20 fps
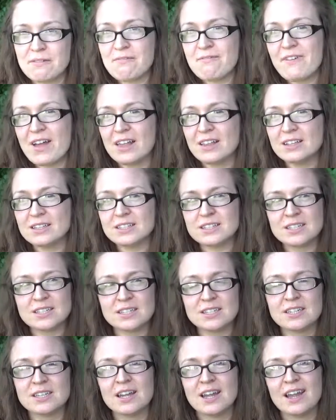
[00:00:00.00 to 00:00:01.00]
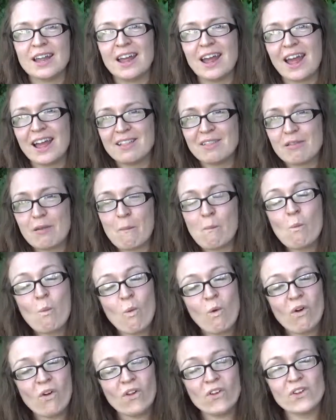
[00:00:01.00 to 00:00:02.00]
felt and some
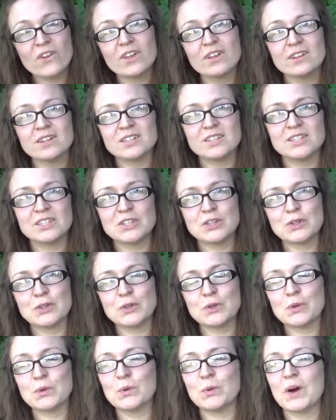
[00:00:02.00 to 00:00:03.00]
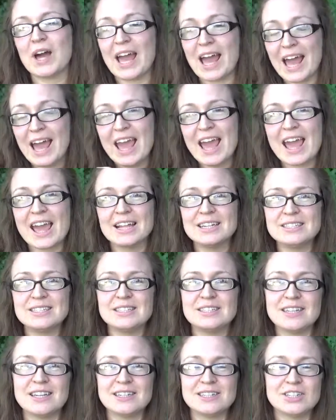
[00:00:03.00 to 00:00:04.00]
wool to hand
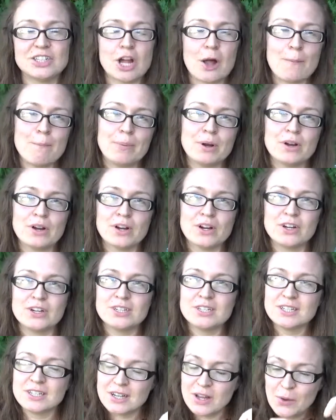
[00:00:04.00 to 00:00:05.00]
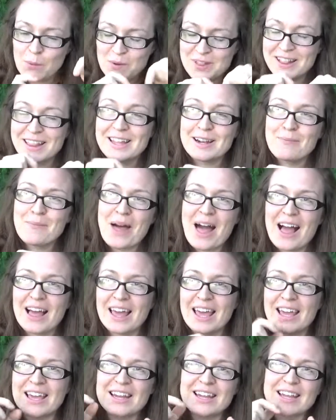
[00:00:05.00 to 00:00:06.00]
stitch a bird with a little
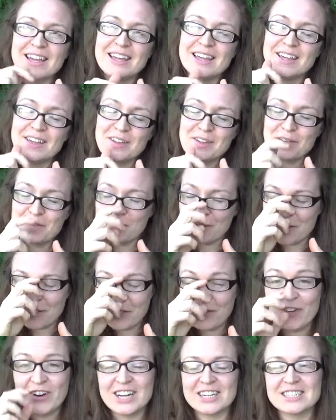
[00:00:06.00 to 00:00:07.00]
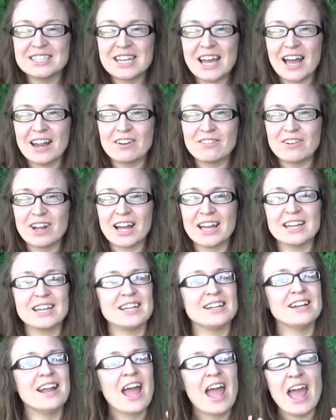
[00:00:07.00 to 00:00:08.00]
pocket in it for his guy to ride
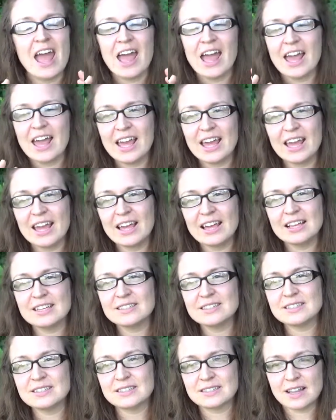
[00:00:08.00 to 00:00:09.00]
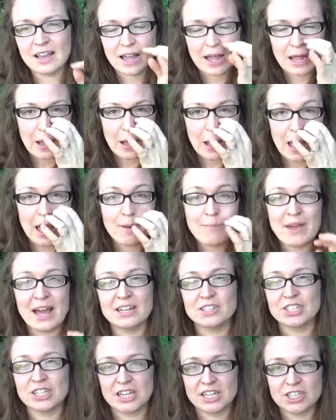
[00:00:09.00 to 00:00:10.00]
in, his
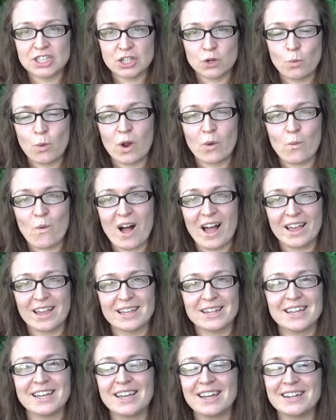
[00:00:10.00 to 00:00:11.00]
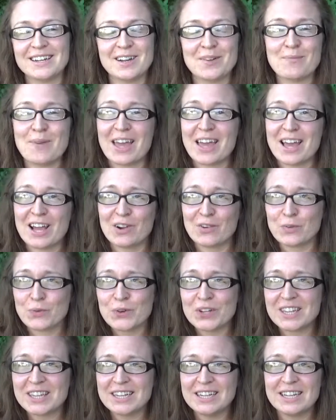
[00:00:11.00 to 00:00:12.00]
imagination went wild. He ended up making a
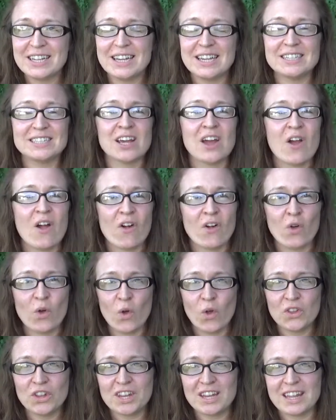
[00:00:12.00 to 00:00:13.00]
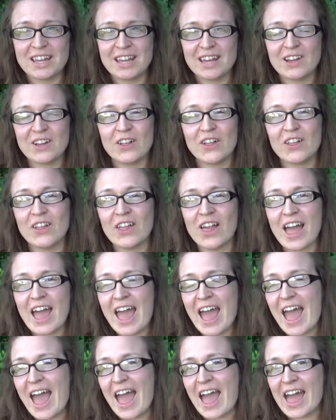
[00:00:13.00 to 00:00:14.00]
really neat golden eagle
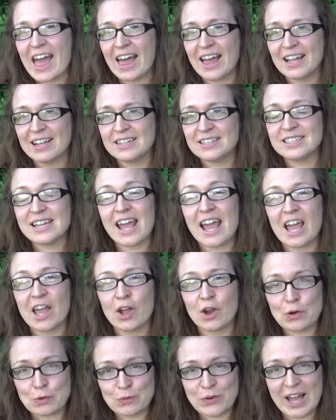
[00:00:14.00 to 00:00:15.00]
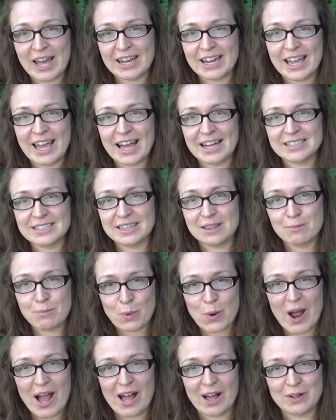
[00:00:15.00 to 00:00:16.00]
and a Radagast the
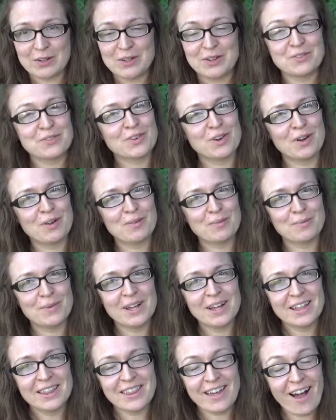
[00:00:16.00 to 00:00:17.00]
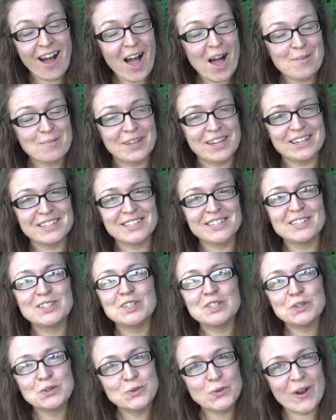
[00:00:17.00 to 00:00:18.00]
Brown from The Hobbit
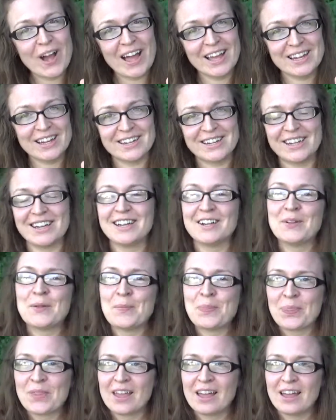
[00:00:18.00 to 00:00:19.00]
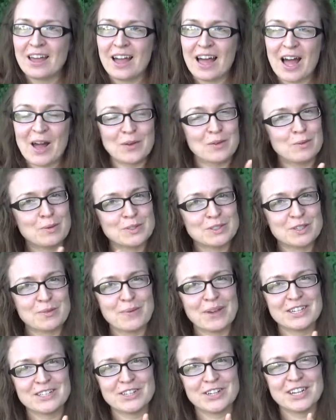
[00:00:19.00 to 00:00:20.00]
to ride in it. I will post a
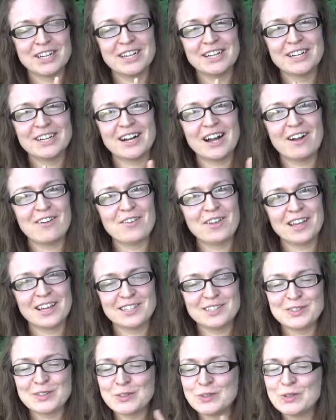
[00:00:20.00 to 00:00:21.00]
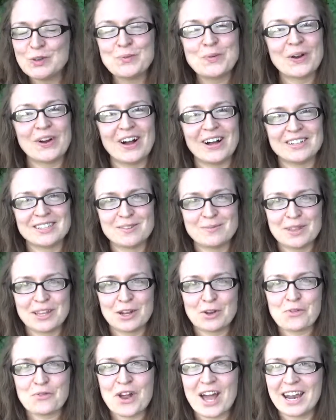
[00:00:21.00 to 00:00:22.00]
picture here of his super awesome
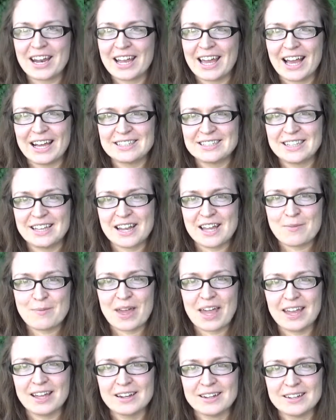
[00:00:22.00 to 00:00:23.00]
little Radagast that he made.